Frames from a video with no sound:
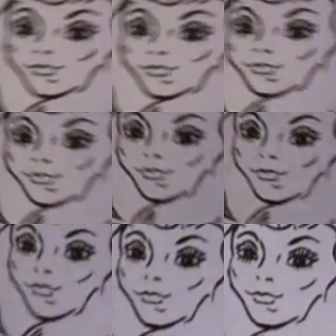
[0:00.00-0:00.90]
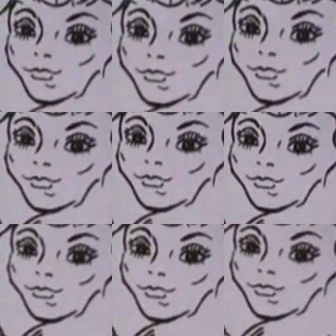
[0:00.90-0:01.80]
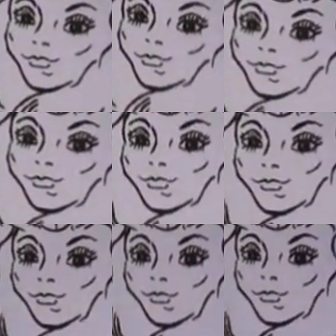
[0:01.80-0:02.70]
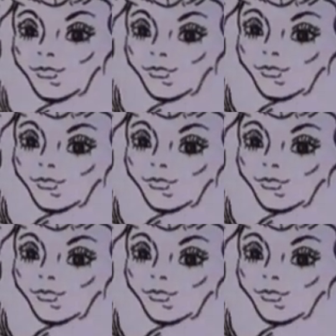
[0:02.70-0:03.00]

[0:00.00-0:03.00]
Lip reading: The young princess. Very easy to see.